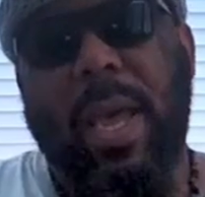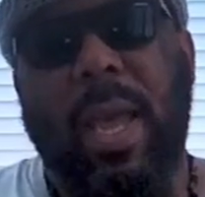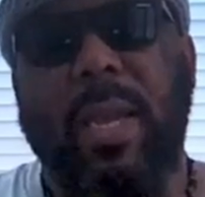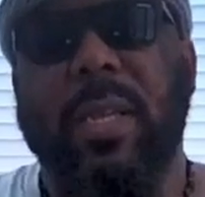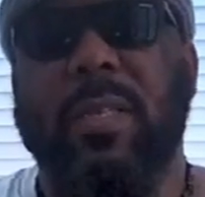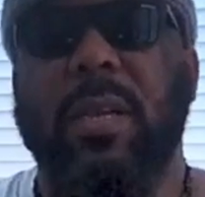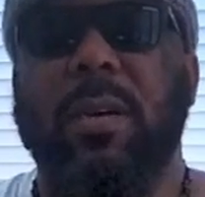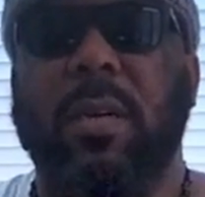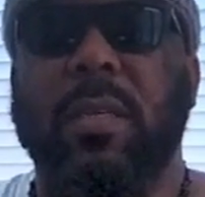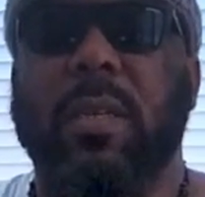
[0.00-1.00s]
and this
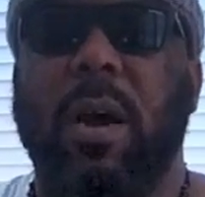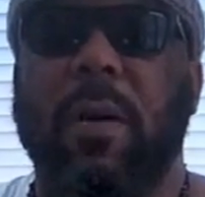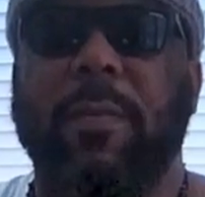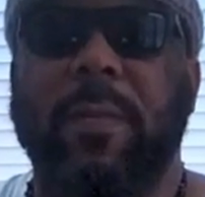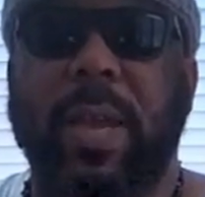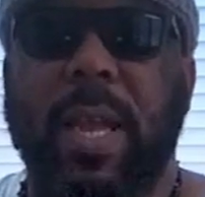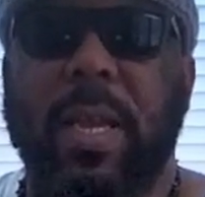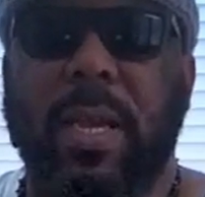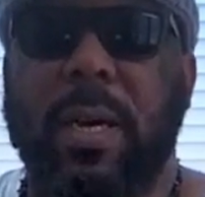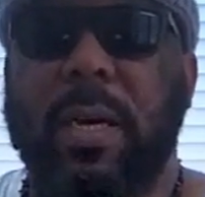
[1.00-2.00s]
song is called
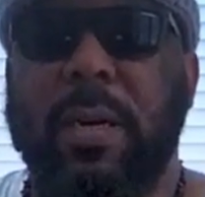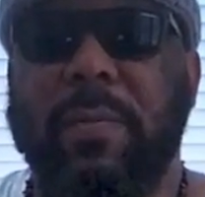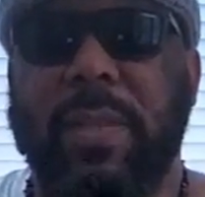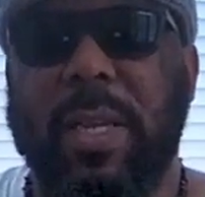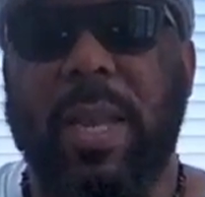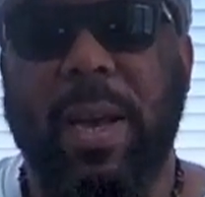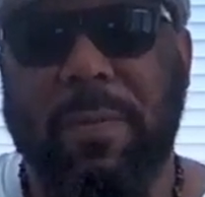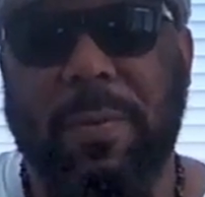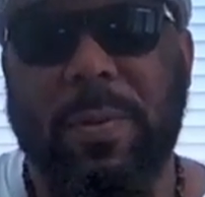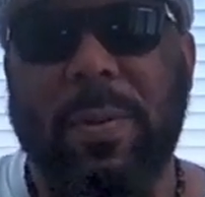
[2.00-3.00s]
Friend of the
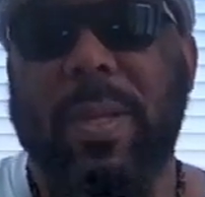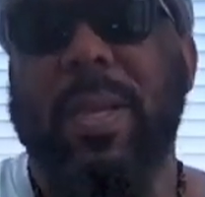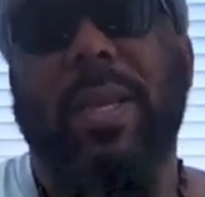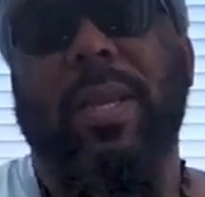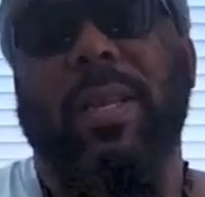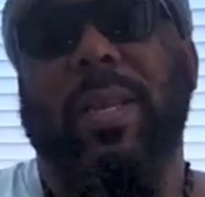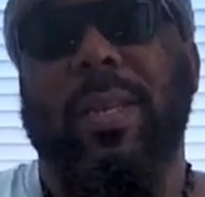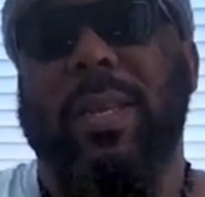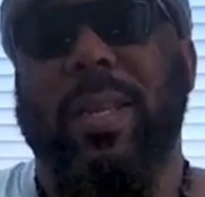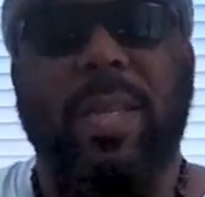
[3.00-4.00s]
Devil
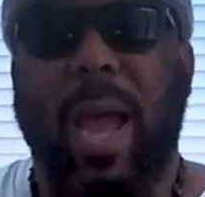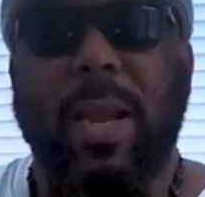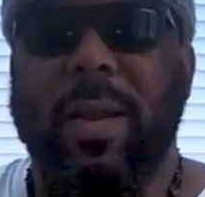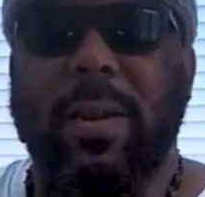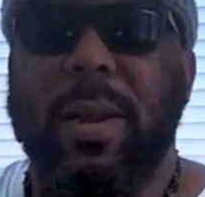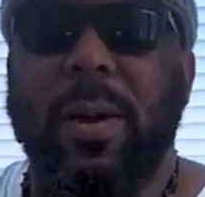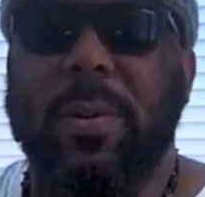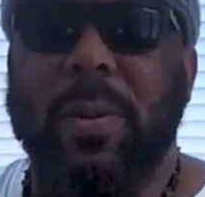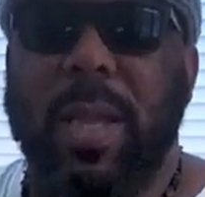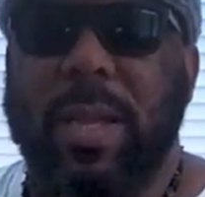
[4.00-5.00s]
title
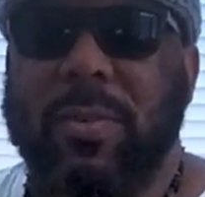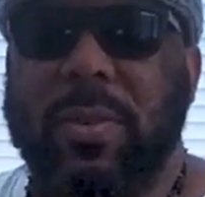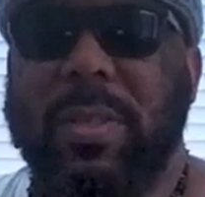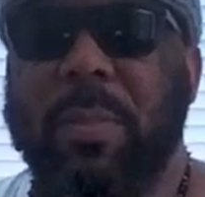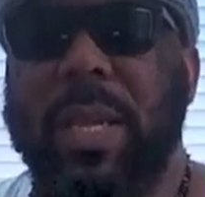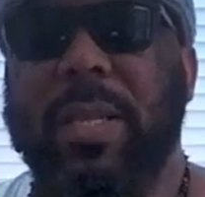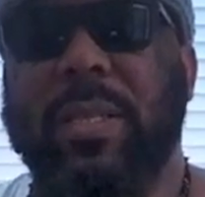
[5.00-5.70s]
alone interests me,